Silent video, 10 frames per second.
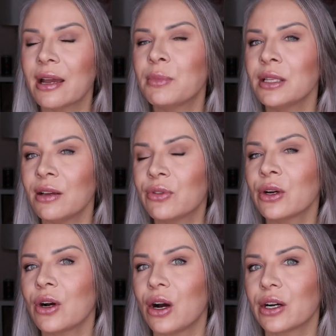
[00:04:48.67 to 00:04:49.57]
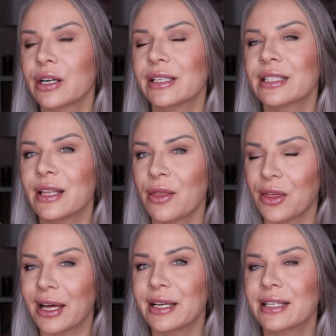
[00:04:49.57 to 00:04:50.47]
I believe there are
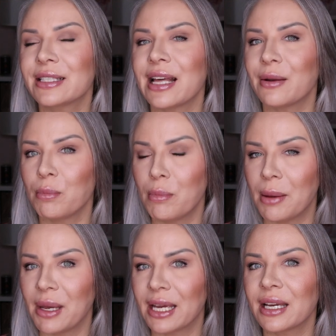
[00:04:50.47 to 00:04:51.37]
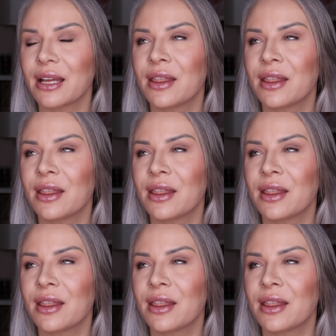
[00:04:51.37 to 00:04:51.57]
synthetics that mimic